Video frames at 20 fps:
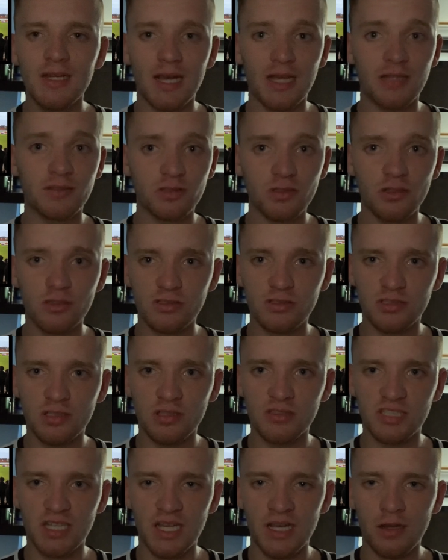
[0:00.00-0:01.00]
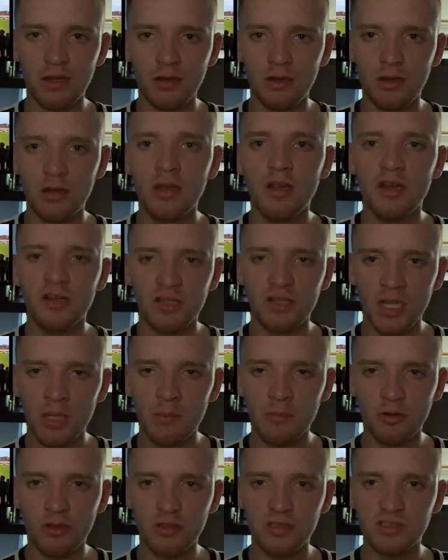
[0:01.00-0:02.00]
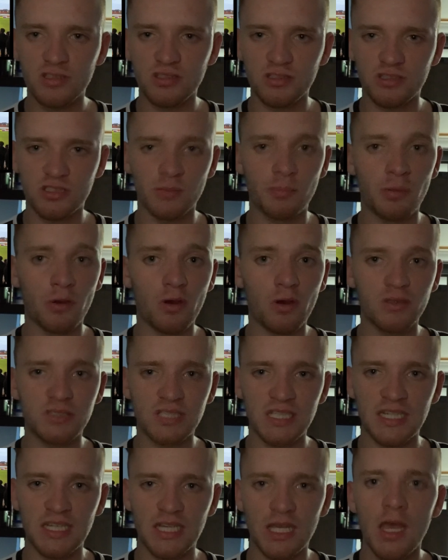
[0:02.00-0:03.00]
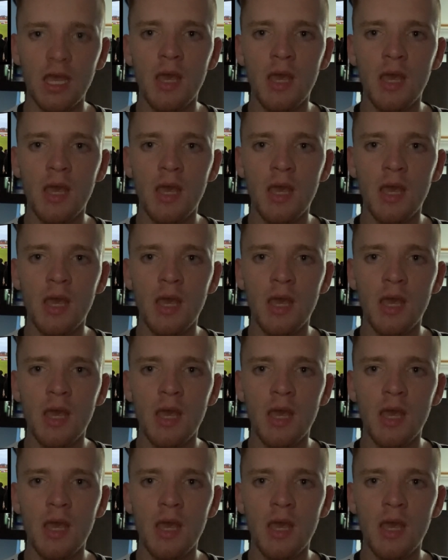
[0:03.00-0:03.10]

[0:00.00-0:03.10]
and also there are numerous supporting